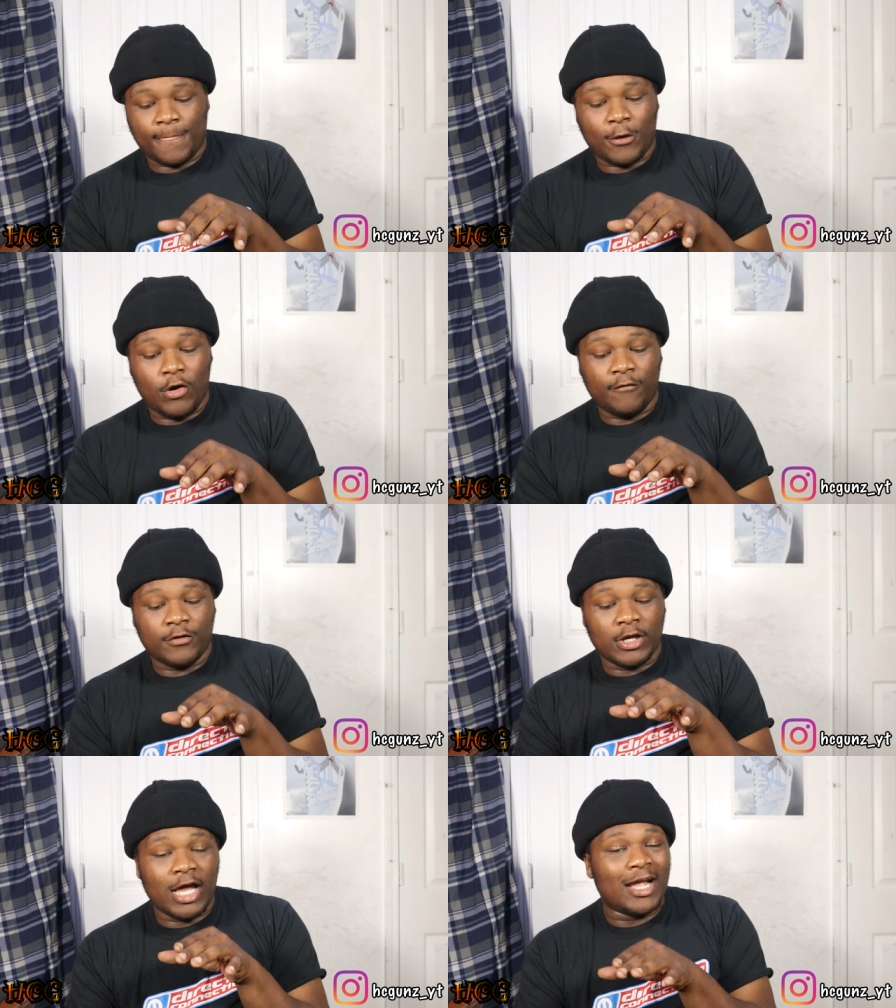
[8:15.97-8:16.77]
off of
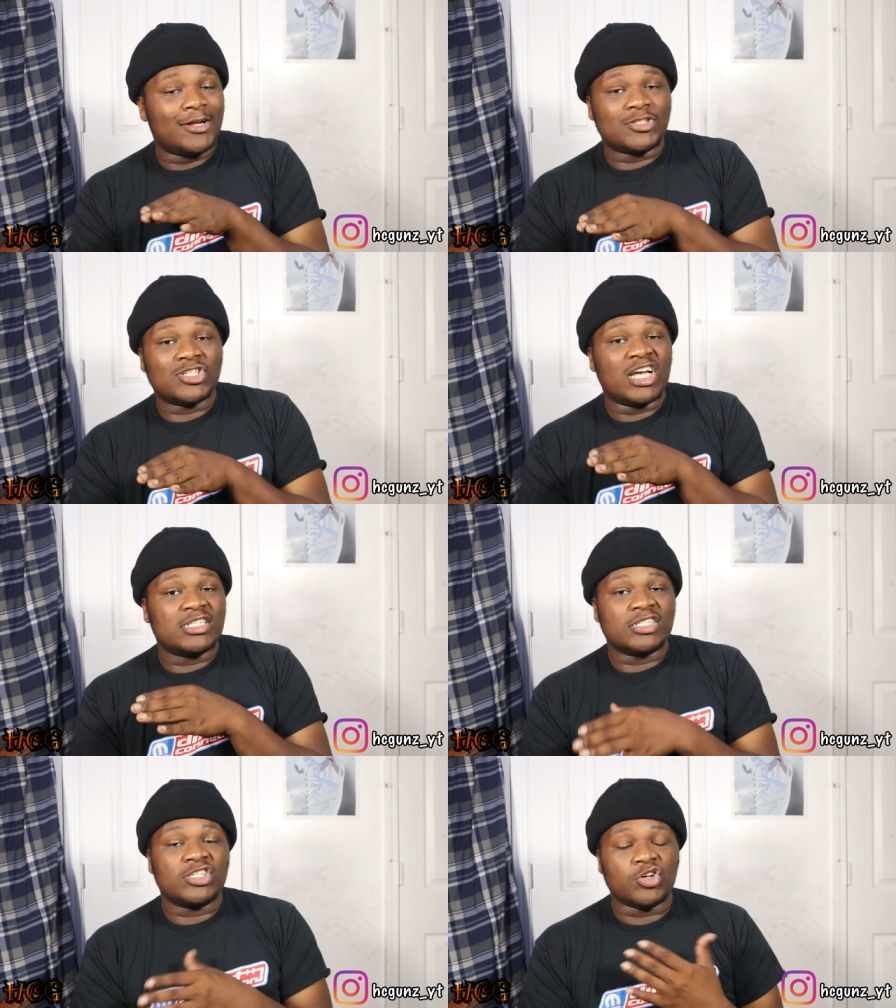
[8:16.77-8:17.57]
the iron sights
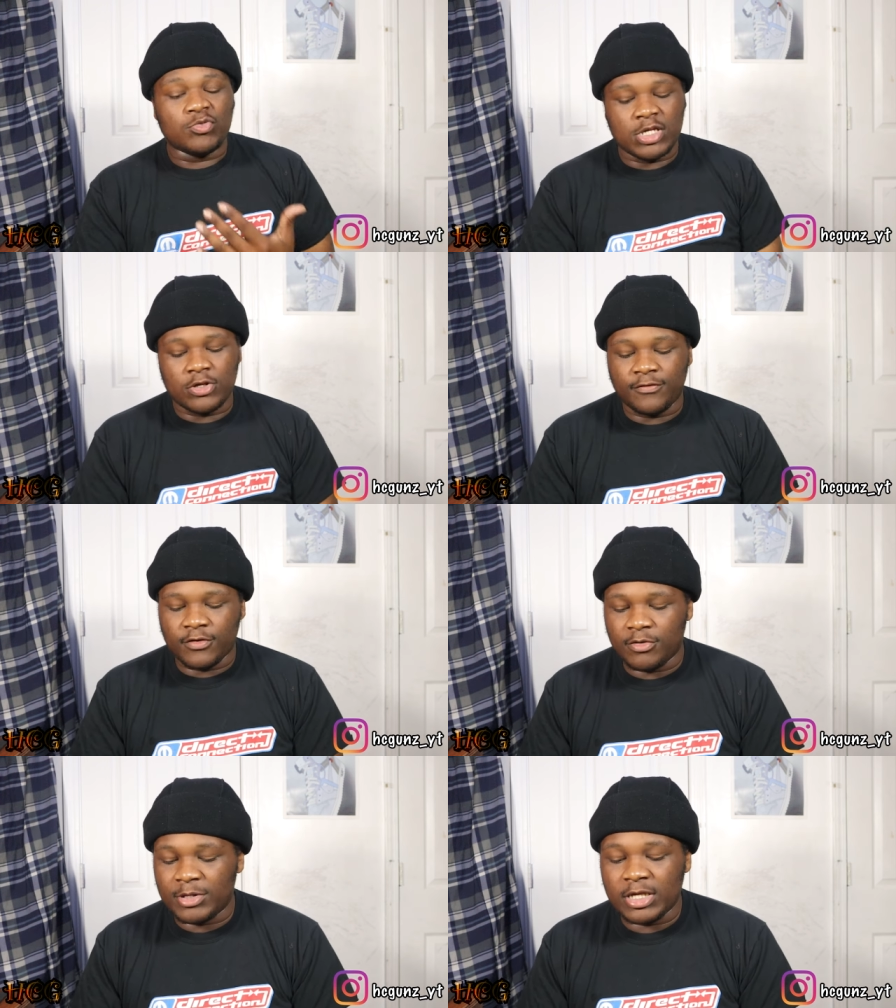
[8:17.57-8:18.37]
until we you
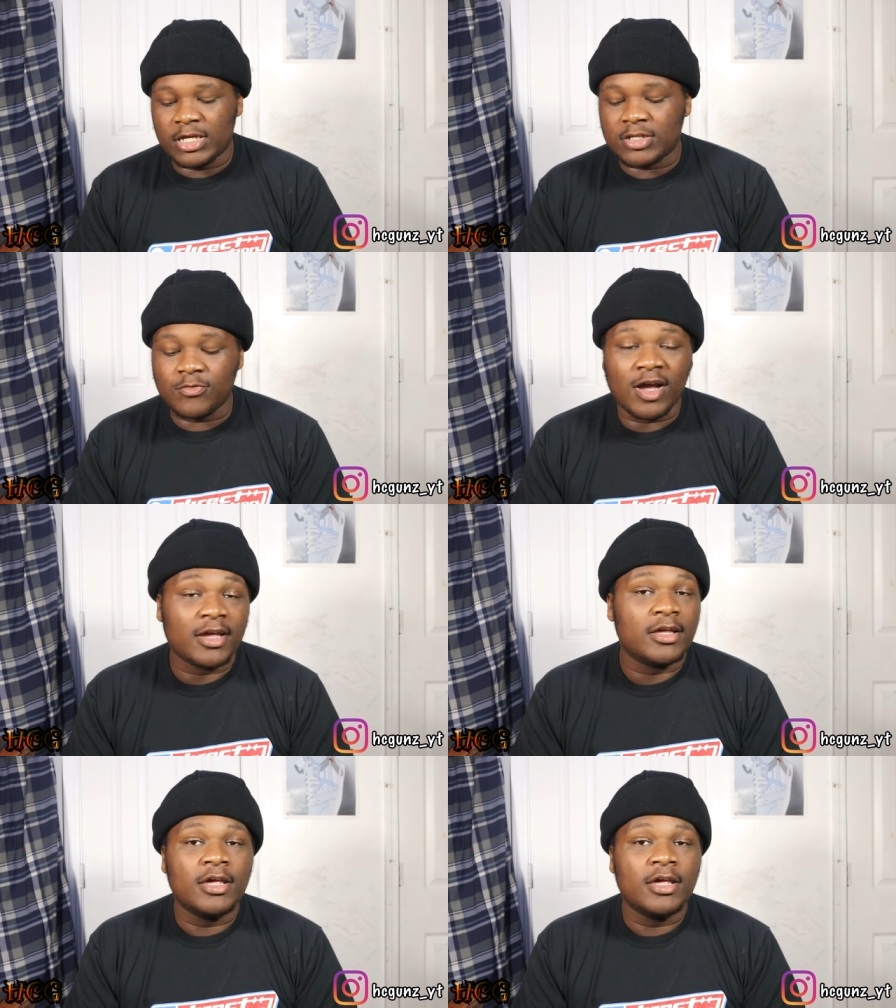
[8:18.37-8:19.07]
feel me get the right